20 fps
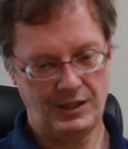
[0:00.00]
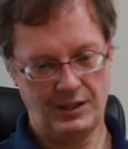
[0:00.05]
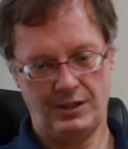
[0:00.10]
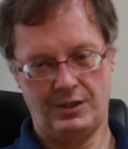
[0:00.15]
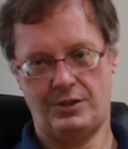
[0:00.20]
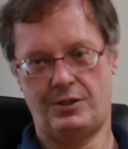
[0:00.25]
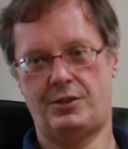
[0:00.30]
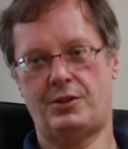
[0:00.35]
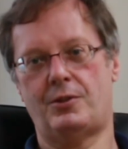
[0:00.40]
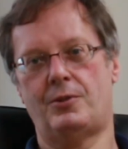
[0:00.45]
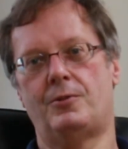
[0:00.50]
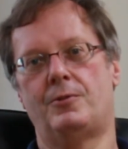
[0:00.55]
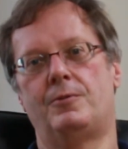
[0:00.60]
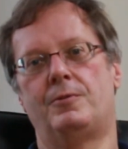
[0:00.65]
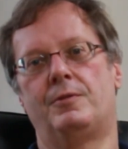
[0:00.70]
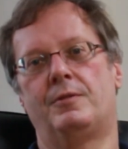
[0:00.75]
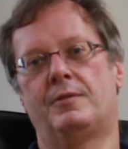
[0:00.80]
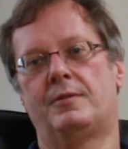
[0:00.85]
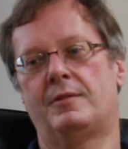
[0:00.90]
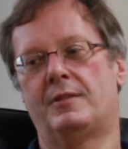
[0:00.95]

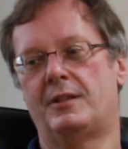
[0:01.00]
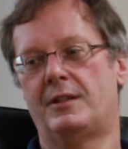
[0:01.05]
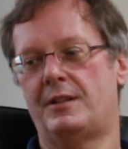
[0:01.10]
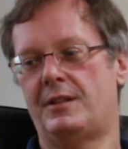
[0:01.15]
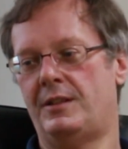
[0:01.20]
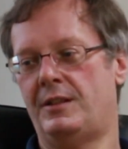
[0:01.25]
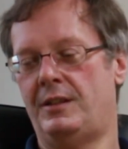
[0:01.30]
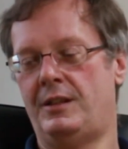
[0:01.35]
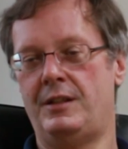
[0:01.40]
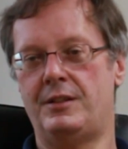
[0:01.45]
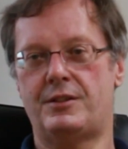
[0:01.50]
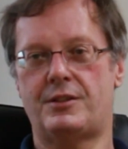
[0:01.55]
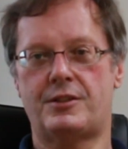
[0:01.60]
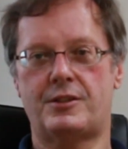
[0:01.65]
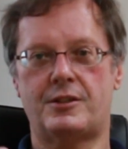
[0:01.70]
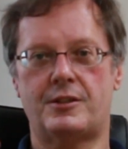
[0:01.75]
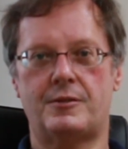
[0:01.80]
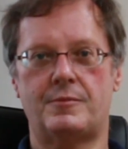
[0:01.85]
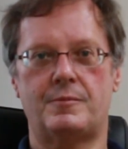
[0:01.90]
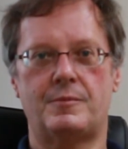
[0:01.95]
So these are
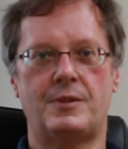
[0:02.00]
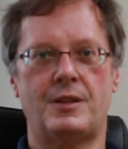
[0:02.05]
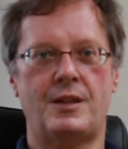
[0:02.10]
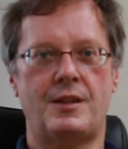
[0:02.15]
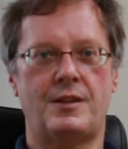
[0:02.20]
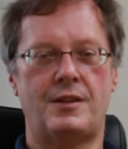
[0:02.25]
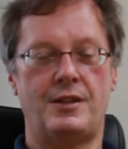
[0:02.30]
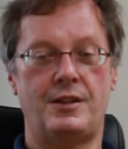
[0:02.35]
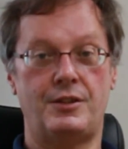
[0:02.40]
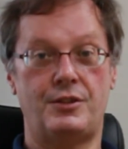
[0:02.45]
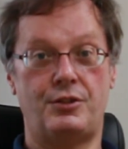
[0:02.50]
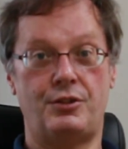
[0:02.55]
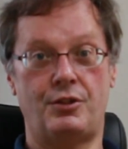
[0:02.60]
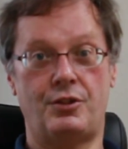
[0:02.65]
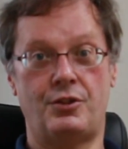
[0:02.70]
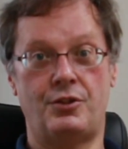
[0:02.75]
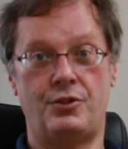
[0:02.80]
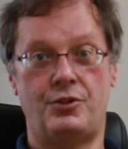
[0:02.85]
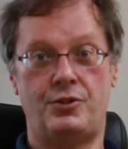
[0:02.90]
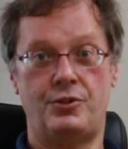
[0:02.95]
some things you
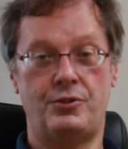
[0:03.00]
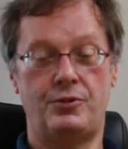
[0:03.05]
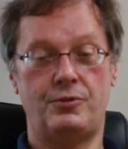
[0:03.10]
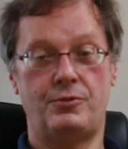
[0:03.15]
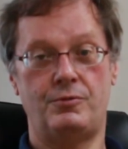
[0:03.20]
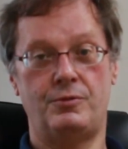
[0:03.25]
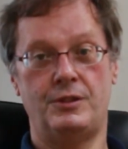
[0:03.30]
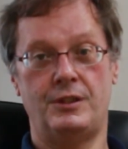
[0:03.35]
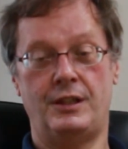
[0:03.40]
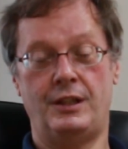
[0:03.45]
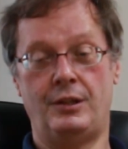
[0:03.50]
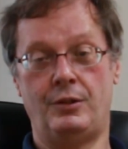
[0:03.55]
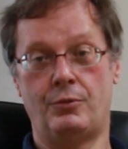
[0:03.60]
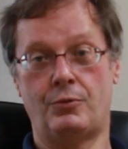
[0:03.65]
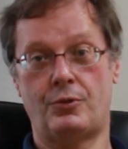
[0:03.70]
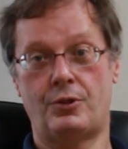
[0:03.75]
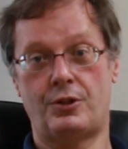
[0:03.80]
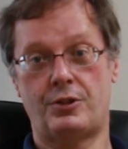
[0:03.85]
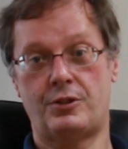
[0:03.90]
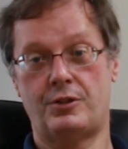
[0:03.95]
can do in
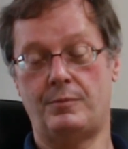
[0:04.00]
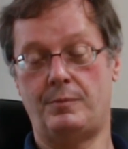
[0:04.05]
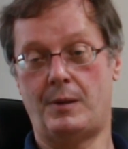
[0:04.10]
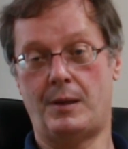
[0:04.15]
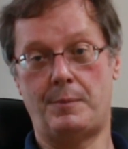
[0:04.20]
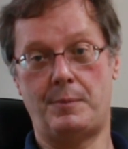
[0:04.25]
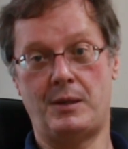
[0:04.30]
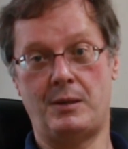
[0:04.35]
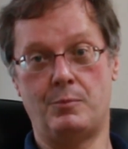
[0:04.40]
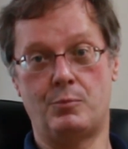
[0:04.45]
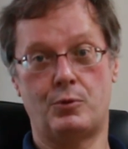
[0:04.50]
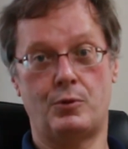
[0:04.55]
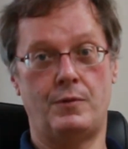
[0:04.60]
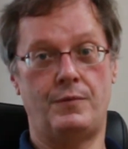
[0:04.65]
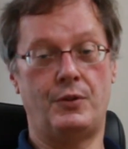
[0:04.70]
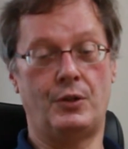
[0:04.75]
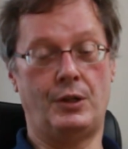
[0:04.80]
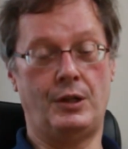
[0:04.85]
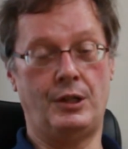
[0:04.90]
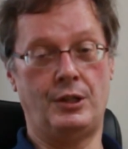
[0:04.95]
order to maybe improve
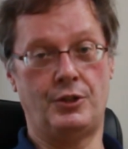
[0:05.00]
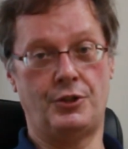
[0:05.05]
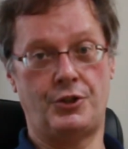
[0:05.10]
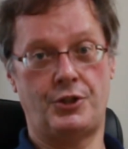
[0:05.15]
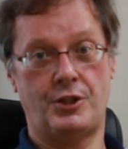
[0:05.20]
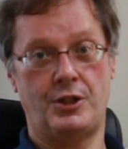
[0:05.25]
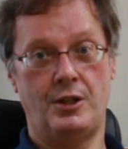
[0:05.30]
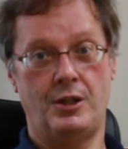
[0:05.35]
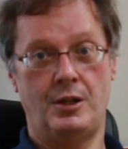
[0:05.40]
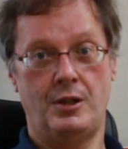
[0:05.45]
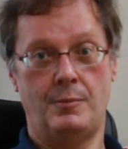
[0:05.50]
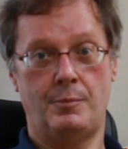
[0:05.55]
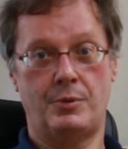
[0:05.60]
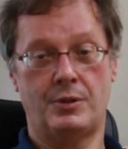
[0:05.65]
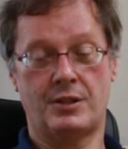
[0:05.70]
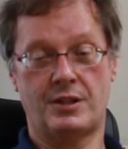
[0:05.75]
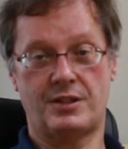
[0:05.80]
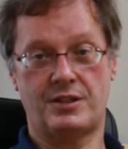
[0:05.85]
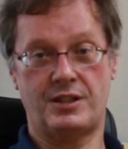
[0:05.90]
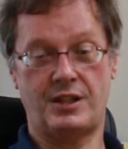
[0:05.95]
your English
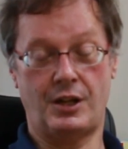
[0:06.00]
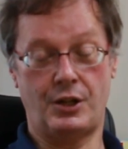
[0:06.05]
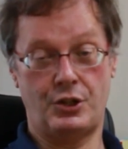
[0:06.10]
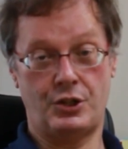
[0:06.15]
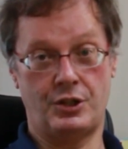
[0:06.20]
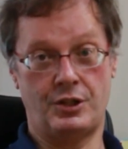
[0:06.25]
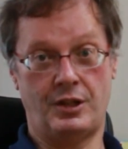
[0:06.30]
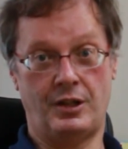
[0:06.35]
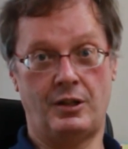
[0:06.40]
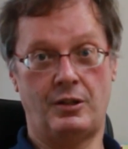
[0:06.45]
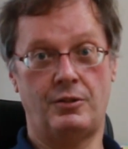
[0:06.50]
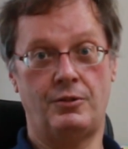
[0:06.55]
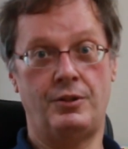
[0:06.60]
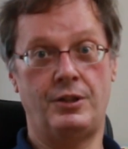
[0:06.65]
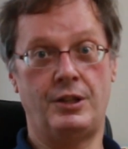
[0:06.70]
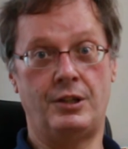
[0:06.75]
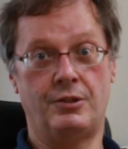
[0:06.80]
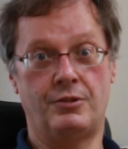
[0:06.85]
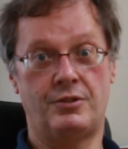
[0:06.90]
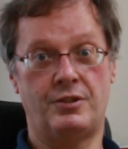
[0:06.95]
pronunciation,
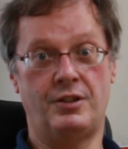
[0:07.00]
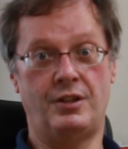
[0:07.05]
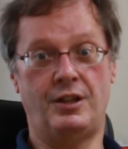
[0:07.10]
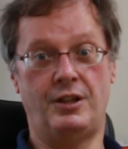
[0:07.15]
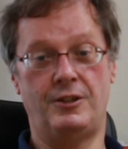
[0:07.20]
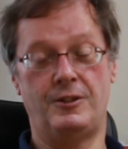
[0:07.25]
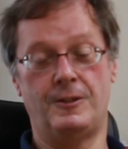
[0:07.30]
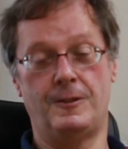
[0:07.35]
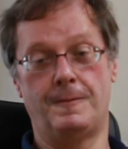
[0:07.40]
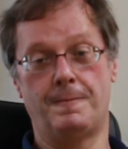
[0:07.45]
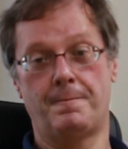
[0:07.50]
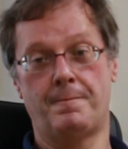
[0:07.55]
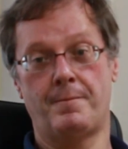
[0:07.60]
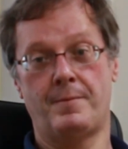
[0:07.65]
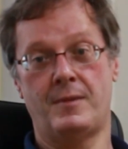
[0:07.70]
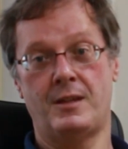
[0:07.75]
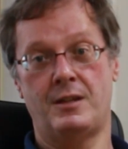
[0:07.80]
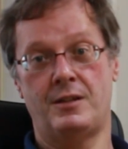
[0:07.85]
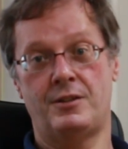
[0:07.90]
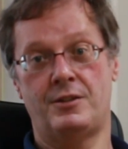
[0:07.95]
including your intonation.
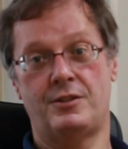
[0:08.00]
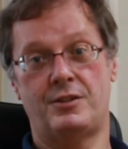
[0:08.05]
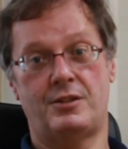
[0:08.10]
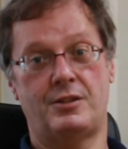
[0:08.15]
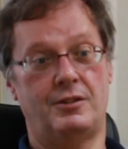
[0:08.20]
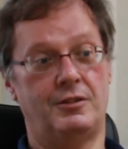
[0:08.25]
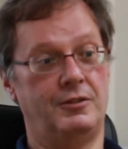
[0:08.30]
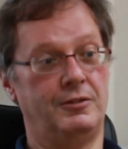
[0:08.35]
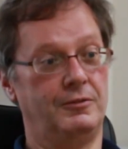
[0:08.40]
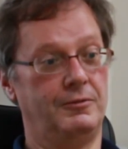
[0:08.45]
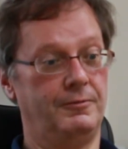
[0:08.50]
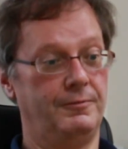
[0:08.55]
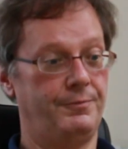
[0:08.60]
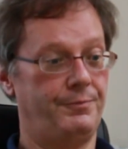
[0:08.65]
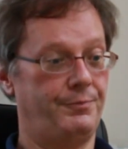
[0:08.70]
So